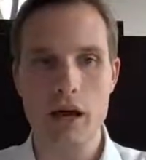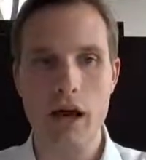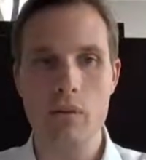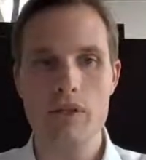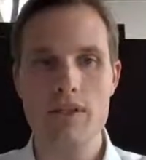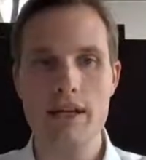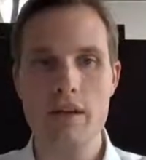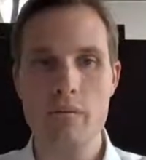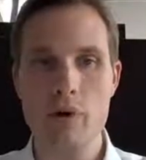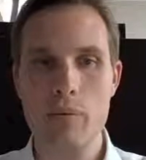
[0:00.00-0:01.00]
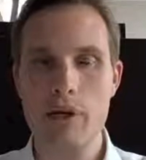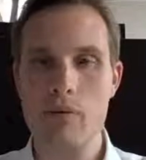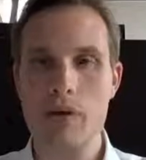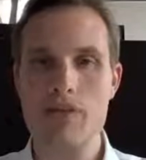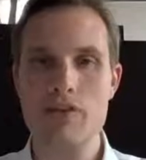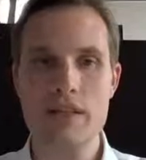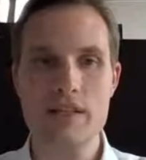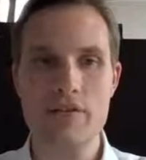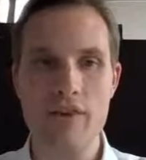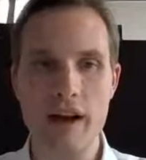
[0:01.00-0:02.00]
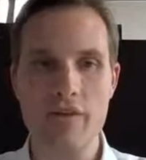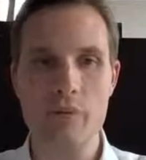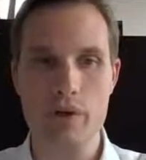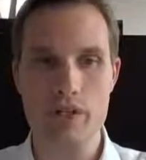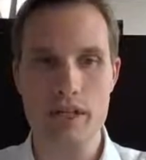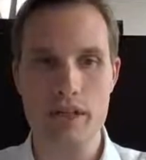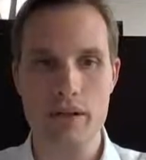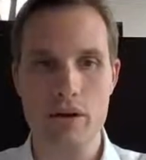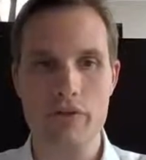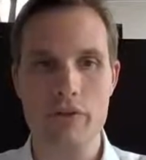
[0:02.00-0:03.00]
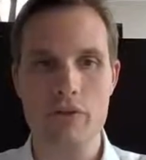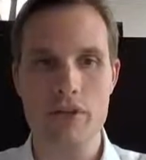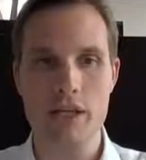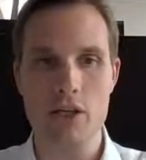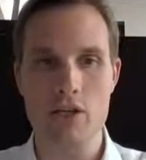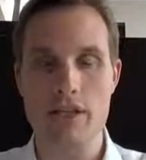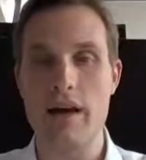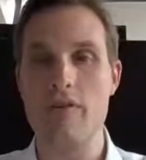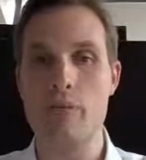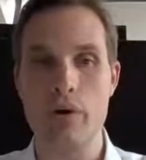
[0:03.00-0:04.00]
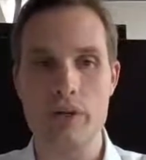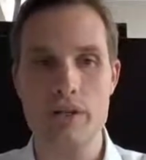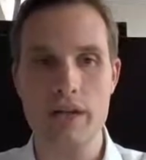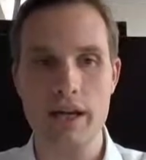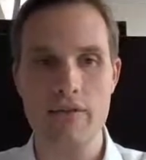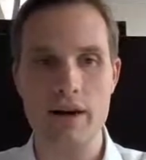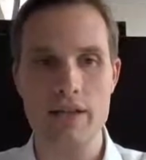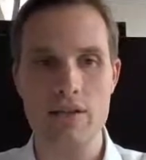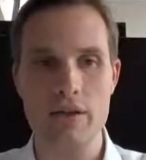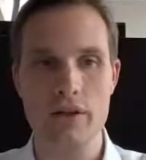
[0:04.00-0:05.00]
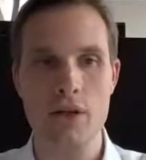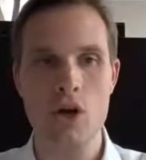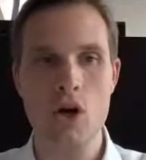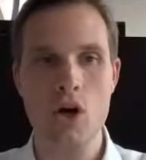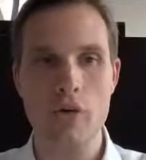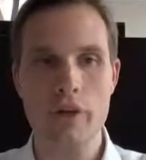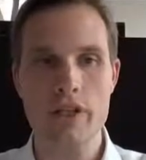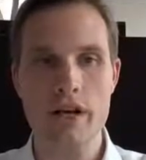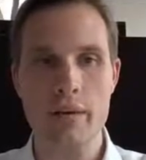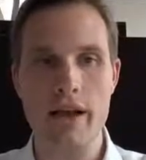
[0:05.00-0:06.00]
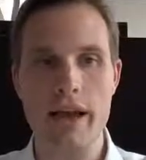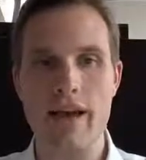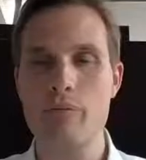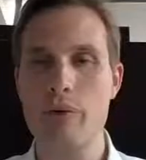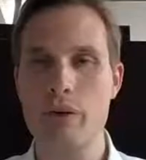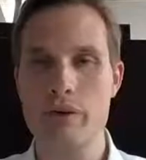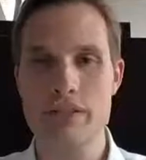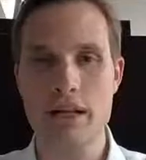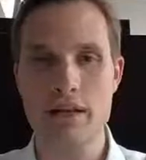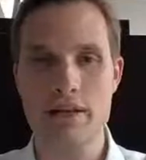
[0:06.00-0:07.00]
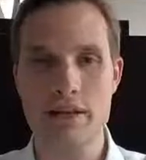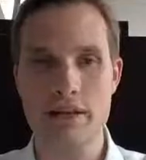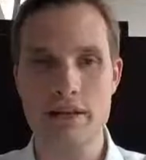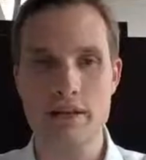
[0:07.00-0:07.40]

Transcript: I would say that probably around 65% of the transactions I've personally advised on over time have been on the sell side.